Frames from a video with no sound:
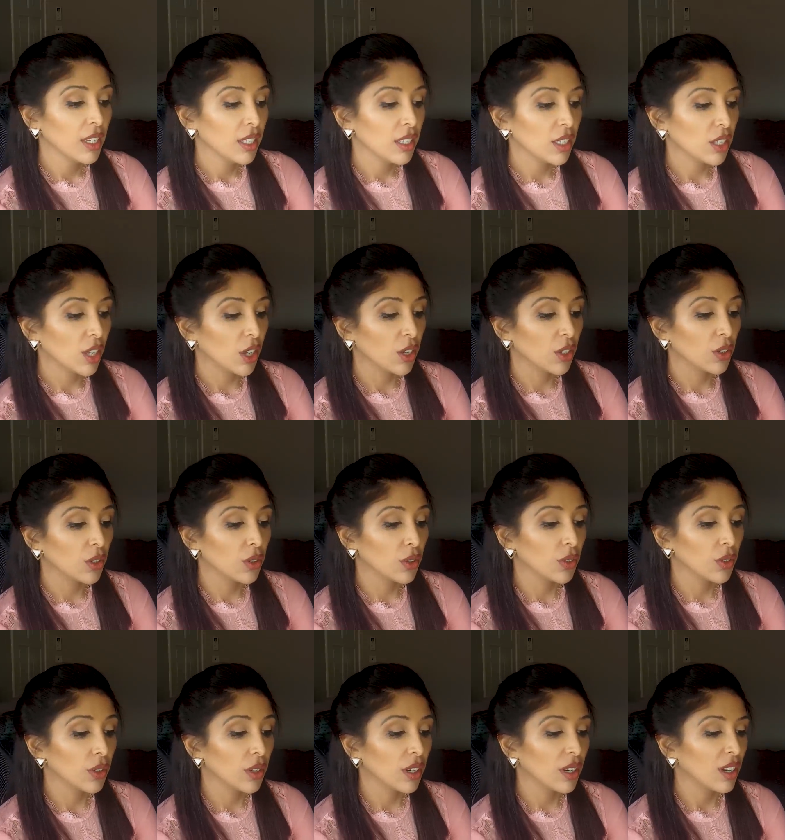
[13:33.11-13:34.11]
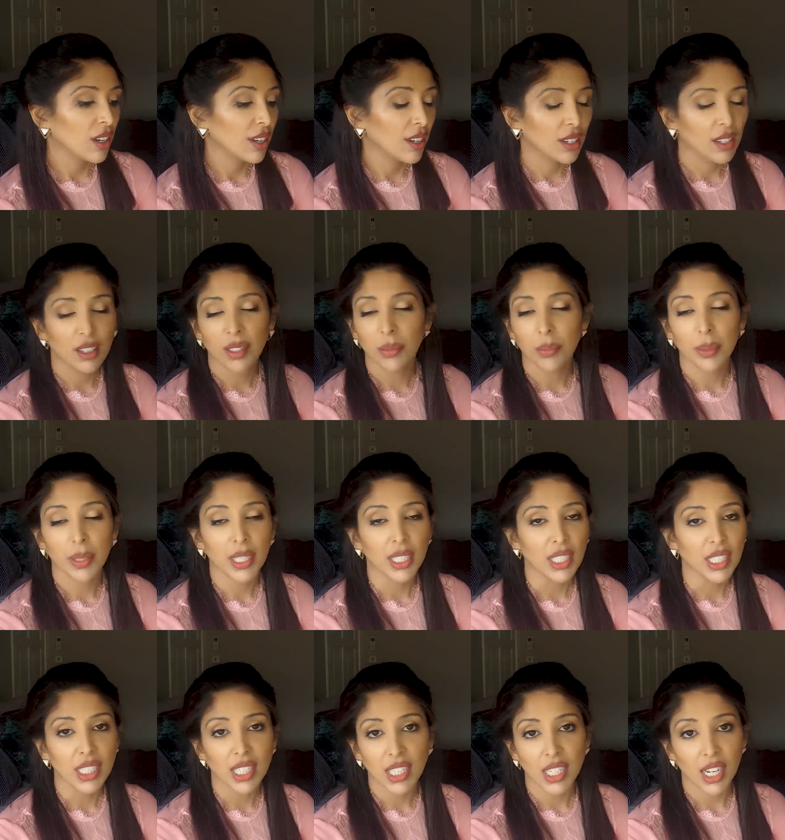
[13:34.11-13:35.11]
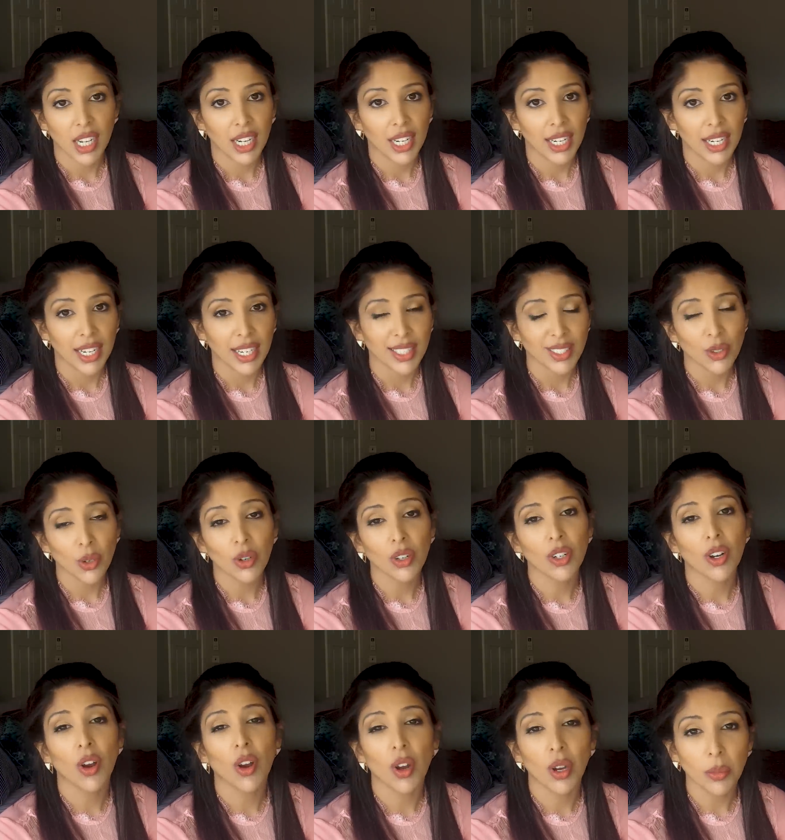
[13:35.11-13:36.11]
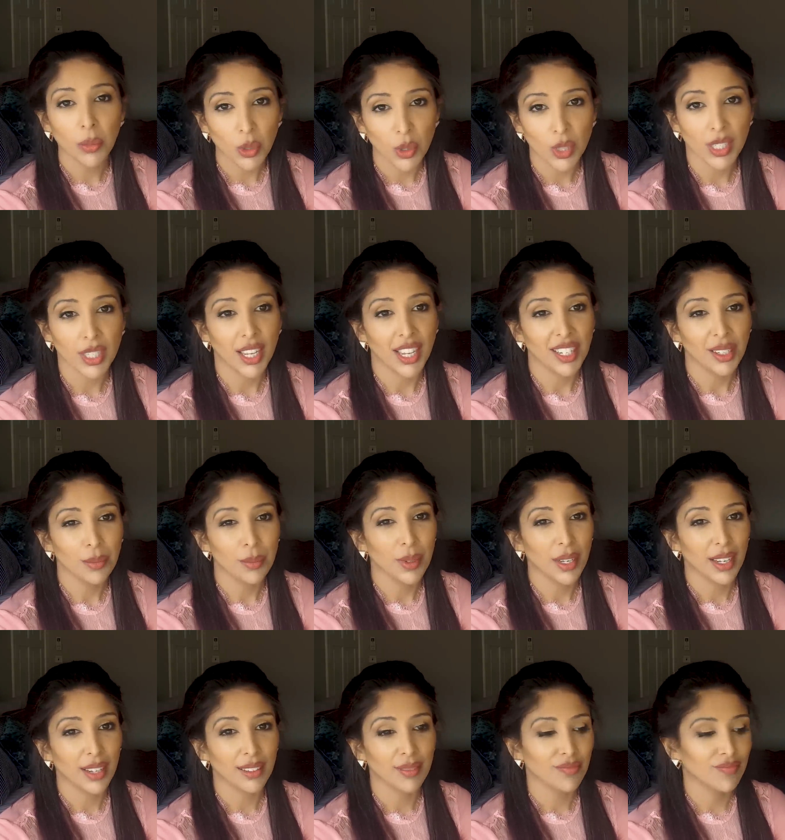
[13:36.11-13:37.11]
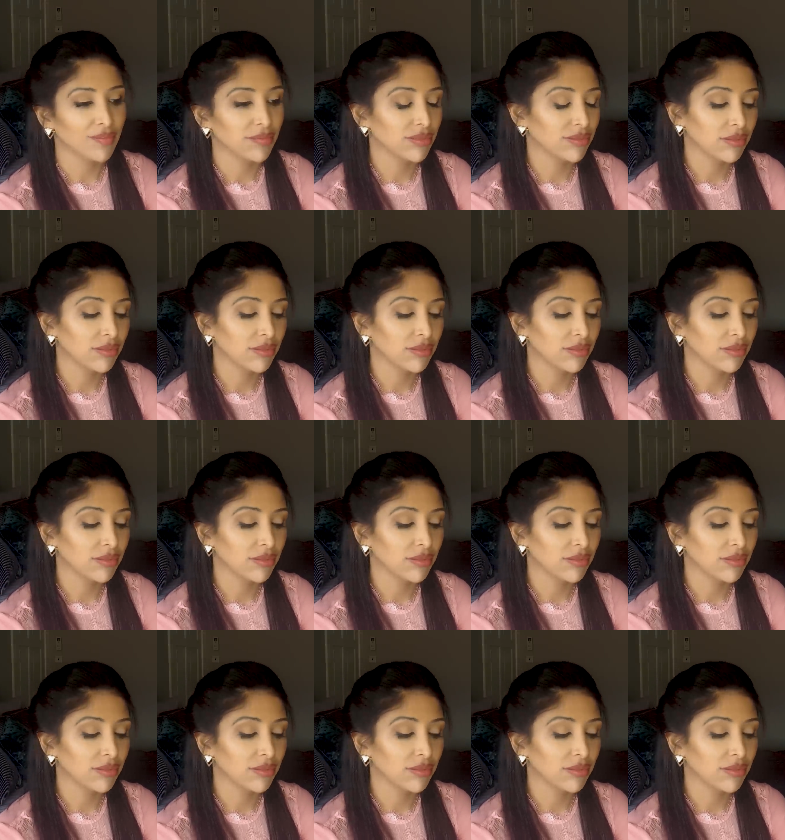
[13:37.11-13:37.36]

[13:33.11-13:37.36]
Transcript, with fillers: So completely steer clear. It's not going to harm your skin, but